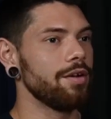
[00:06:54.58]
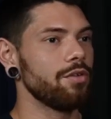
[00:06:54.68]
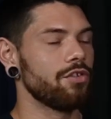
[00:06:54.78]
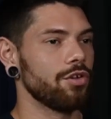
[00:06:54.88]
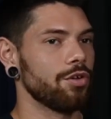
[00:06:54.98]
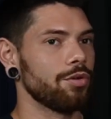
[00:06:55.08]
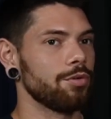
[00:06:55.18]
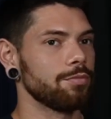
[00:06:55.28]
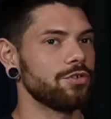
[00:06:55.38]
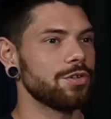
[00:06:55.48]
do
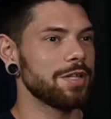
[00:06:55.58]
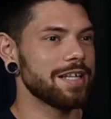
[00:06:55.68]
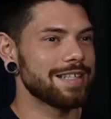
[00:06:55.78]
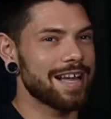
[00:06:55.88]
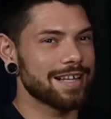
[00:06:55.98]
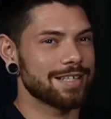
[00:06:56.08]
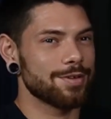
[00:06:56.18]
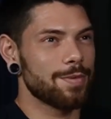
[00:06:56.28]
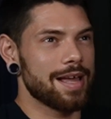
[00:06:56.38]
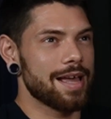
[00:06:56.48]
too. She's only a text
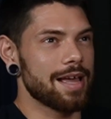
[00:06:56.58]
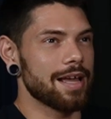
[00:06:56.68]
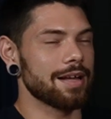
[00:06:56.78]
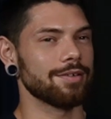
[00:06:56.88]
away.